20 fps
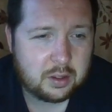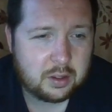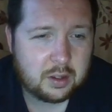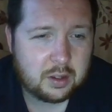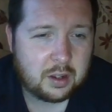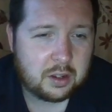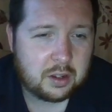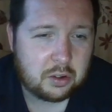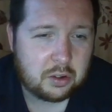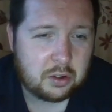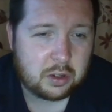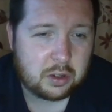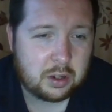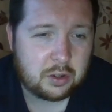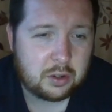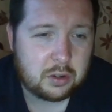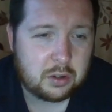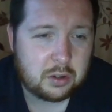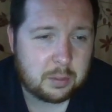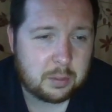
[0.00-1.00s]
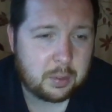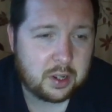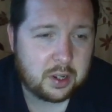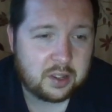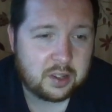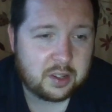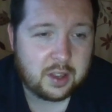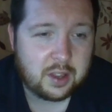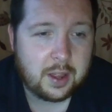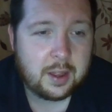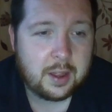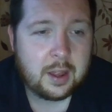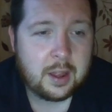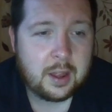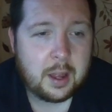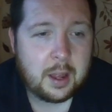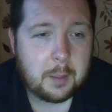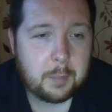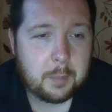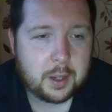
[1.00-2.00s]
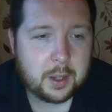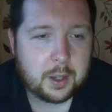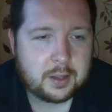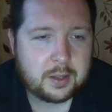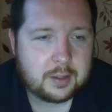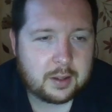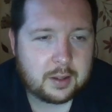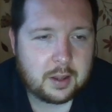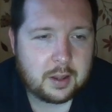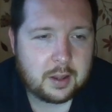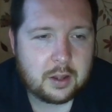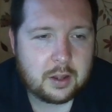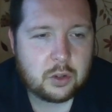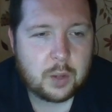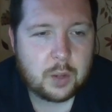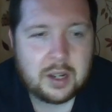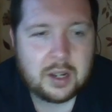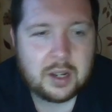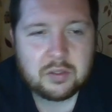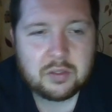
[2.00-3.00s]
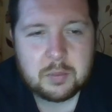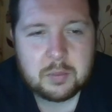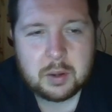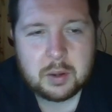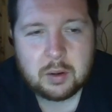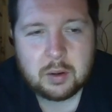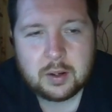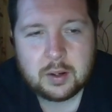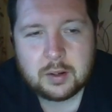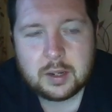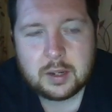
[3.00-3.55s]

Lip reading: no complaints there. But Dwayne Vermeulen,